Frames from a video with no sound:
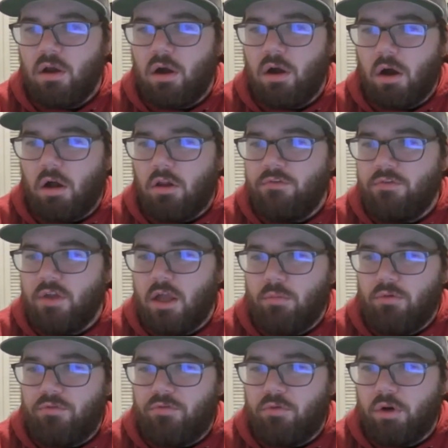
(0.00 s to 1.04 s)
all
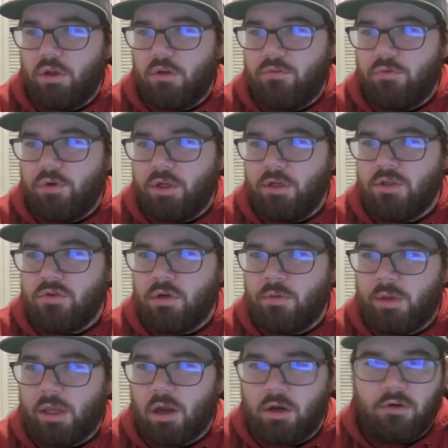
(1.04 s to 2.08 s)
available for you free and
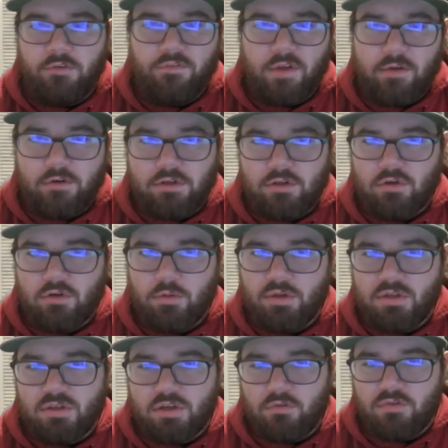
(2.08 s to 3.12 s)
streaming on your favorite streaming
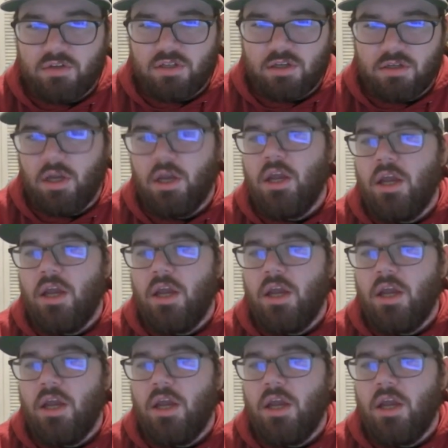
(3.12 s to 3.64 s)
services.